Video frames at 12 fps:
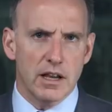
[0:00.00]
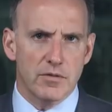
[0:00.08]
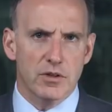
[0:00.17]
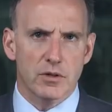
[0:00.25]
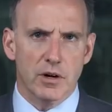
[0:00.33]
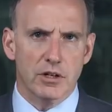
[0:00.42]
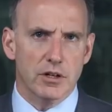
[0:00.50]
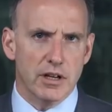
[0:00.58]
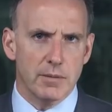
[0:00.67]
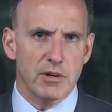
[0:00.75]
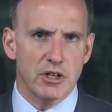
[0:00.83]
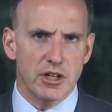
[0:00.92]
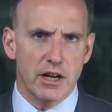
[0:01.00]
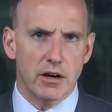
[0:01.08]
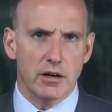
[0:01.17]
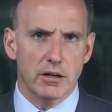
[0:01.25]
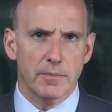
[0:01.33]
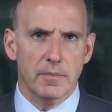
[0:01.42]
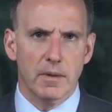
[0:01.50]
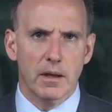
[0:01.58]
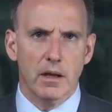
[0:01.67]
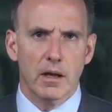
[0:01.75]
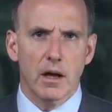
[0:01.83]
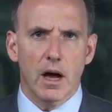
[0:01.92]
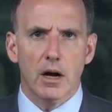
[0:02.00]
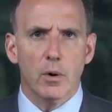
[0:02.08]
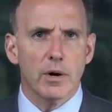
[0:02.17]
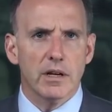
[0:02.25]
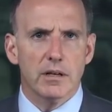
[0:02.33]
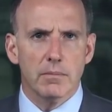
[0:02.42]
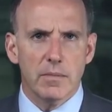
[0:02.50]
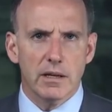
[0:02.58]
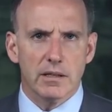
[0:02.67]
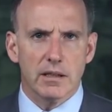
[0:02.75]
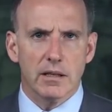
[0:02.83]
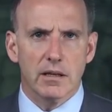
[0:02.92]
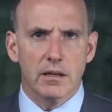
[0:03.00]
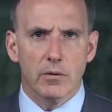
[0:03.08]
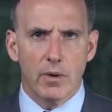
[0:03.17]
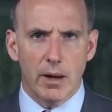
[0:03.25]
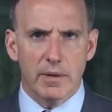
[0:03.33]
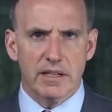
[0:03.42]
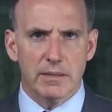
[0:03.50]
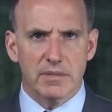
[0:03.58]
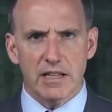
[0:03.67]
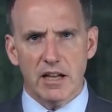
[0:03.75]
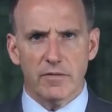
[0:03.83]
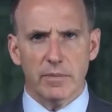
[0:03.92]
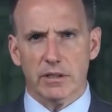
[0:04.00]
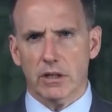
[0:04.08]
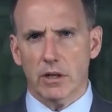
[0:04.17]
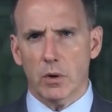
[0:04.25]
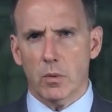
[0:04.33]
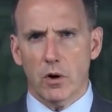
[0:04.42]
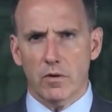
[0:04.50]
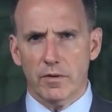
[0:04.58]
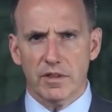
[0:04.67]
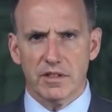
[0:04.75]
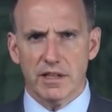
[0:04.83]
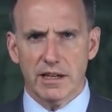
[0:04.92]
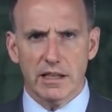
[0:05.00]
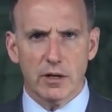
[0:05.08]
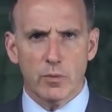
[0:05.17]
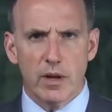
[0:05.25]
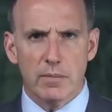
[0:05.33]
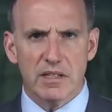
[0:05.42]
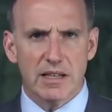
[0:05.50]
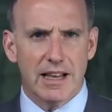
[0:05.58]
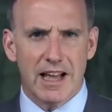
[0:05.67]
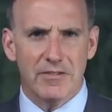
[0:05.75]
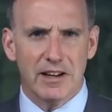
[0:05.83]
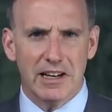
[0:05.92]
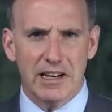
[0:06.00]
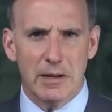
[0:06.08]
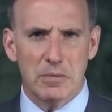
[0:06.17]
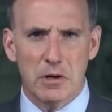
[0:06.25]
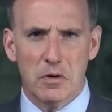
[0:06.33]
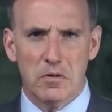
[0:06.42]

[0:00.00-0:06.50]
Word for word: Infrastructure can be shared, According to myth, Romulus himself built a low wall for the city that Remus laughingly leaped